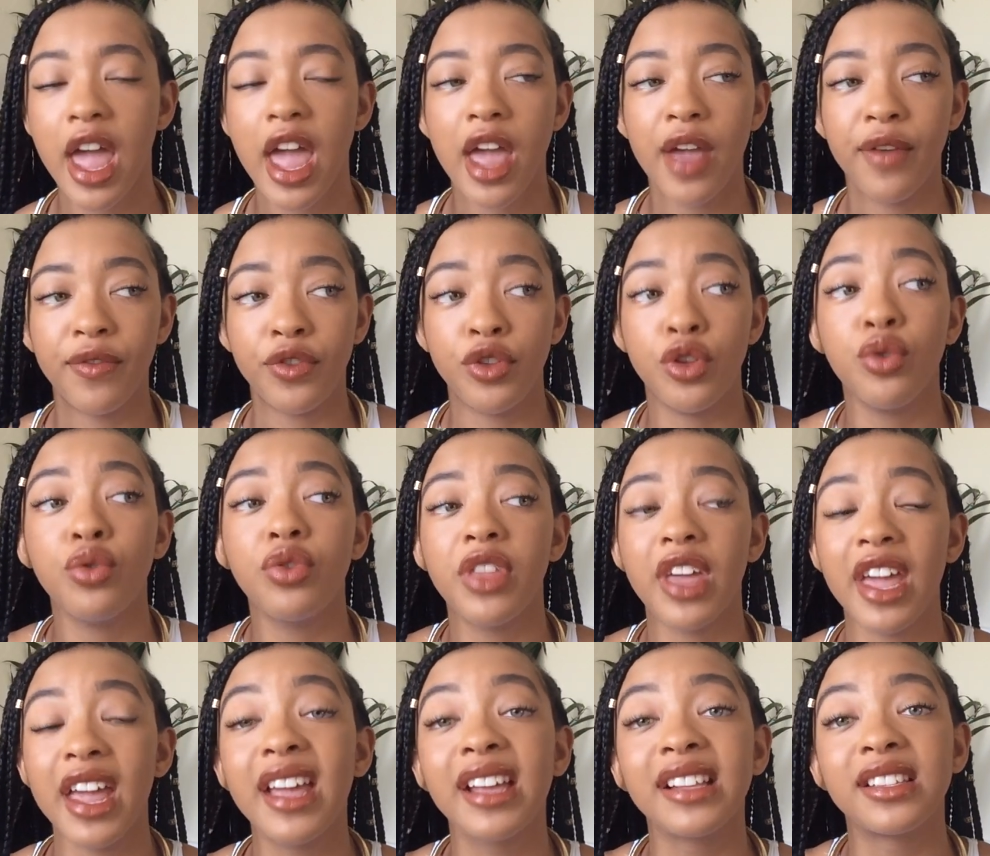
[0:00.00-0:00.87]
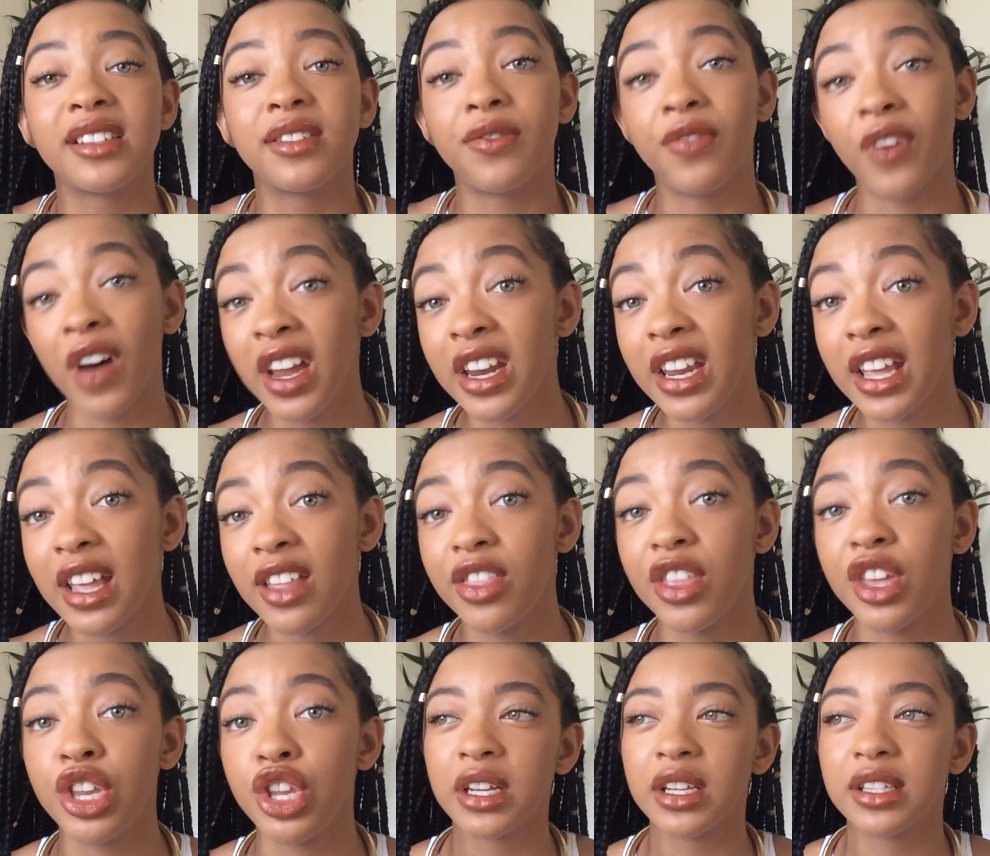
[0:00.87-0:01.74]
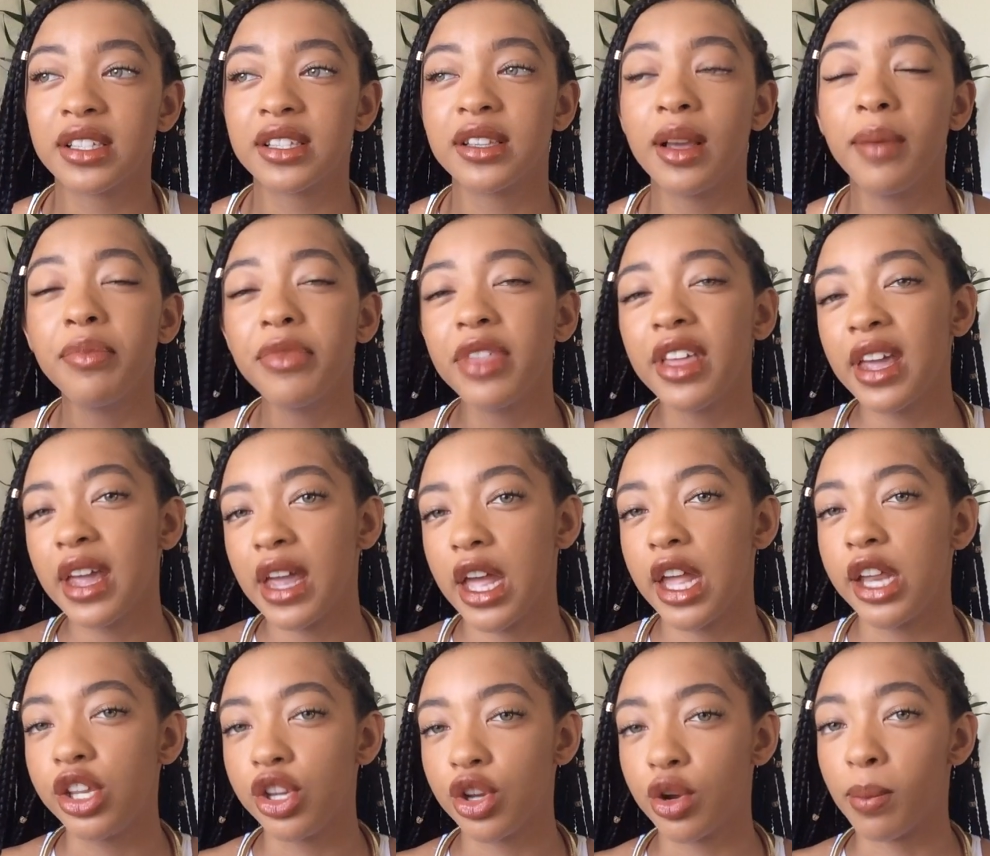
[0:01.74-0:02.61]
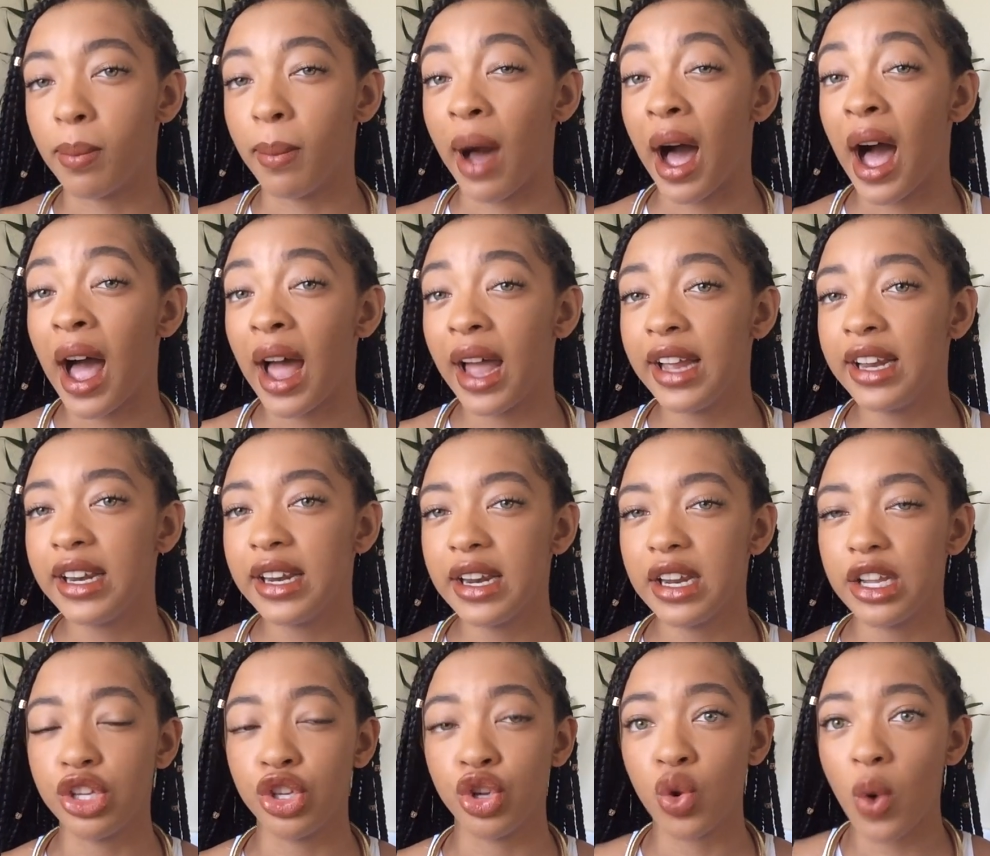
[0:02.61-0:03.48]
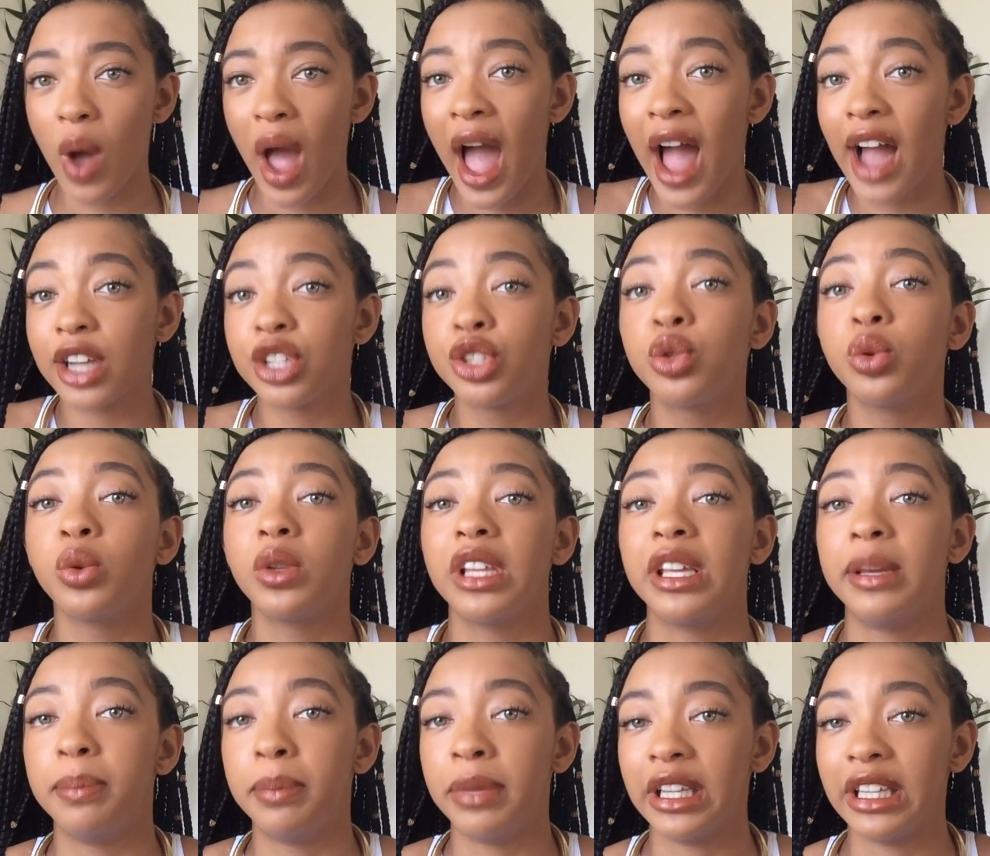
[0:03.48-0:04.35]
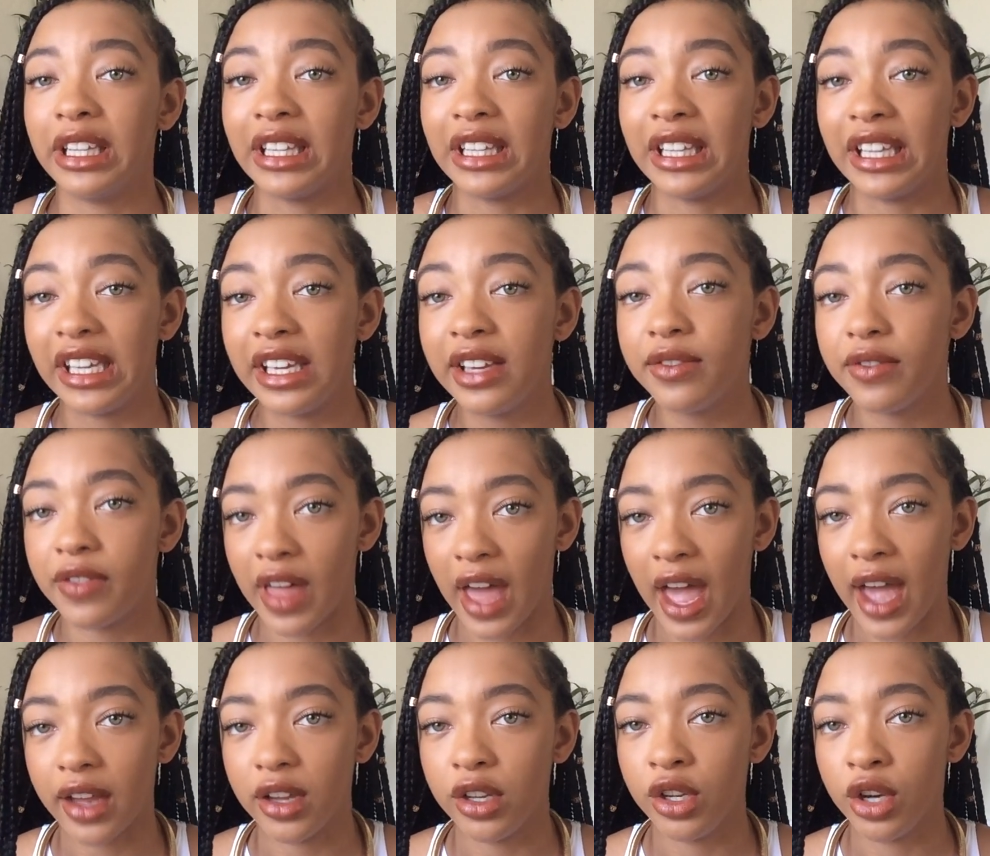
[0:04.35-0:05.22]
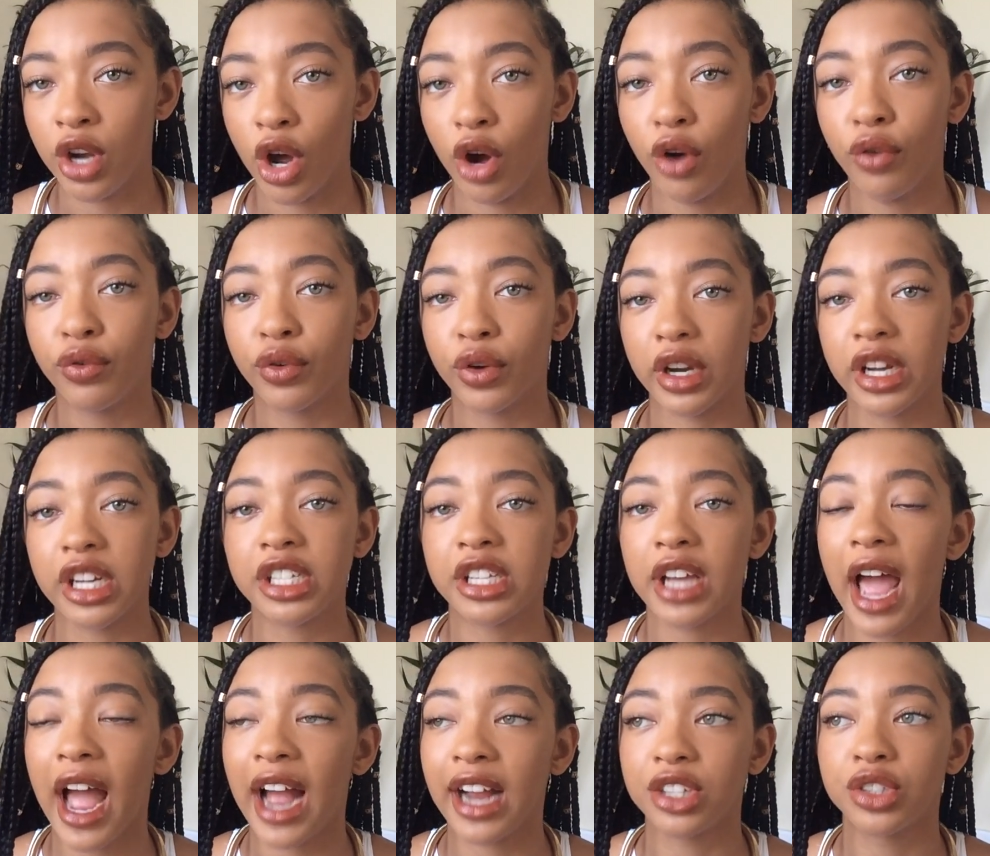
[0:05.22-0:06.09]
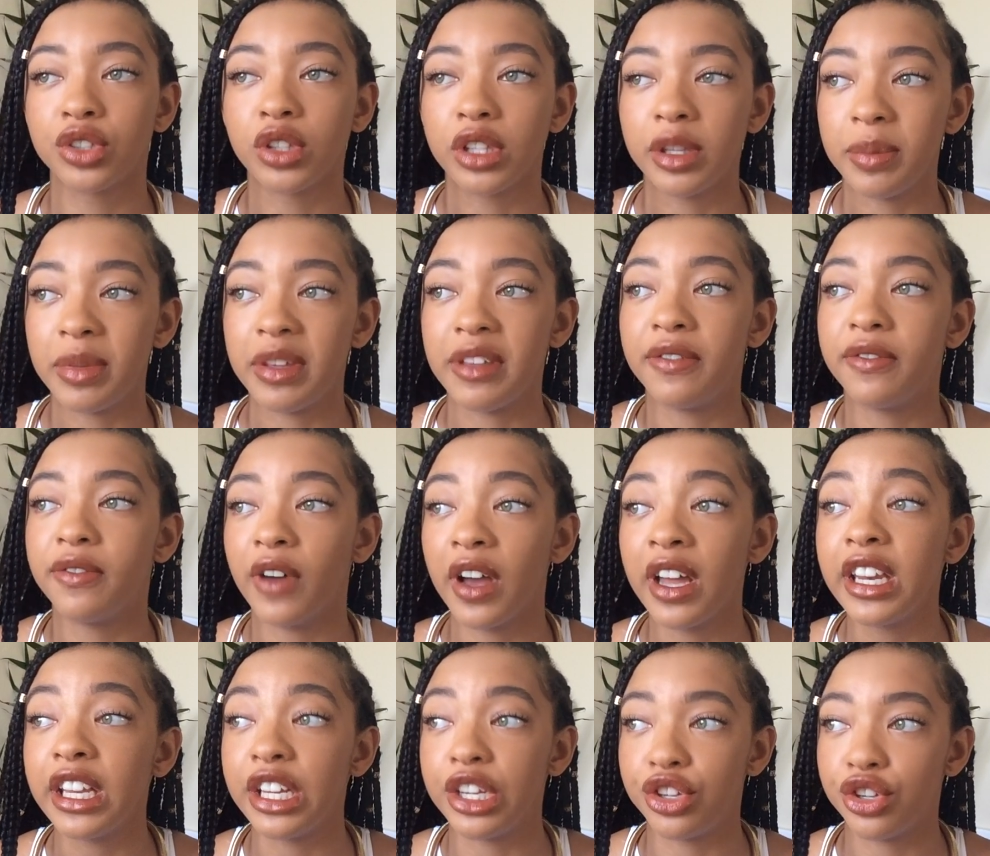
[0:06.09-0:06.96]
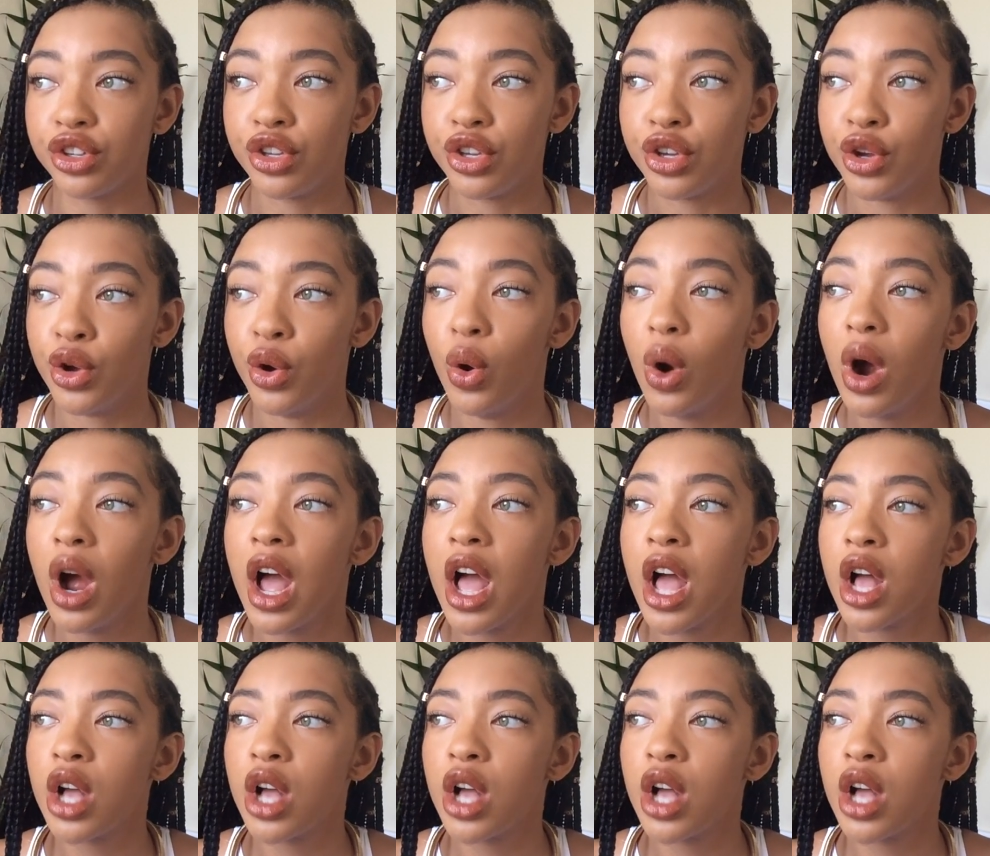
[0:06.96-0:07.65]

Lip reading: If you think it's funny, then something in your mind, you actually believe that, you know, for it to actually be funny to you.